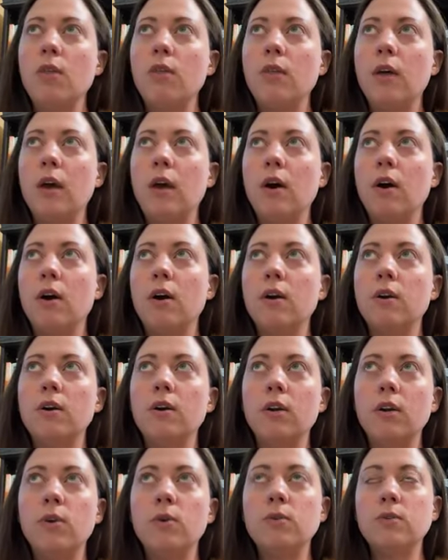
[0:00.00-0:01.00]
They are
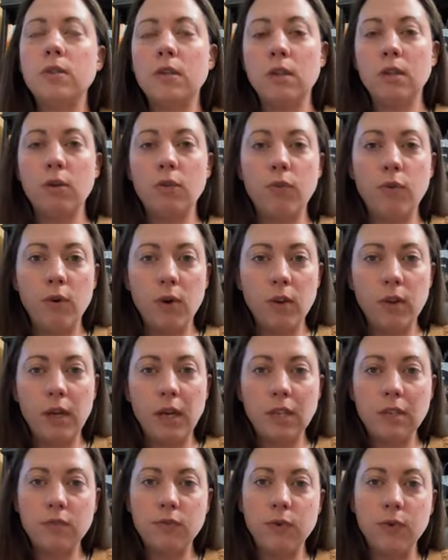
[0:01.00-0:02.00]
using their
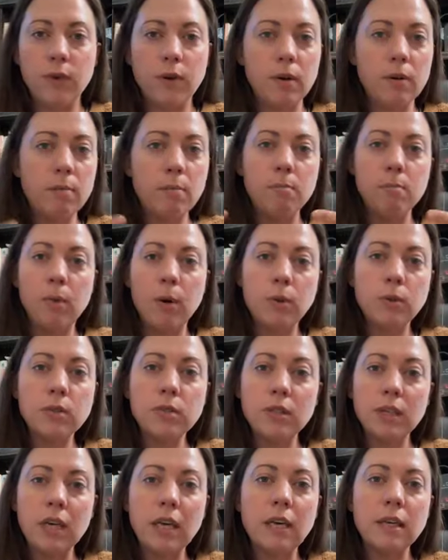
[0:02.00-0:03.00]
forelegs for
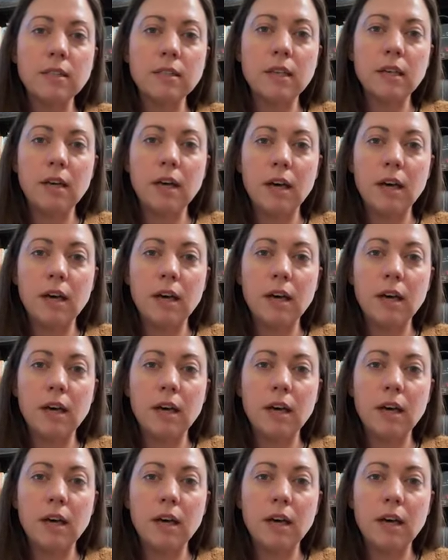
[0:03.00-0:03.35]
most things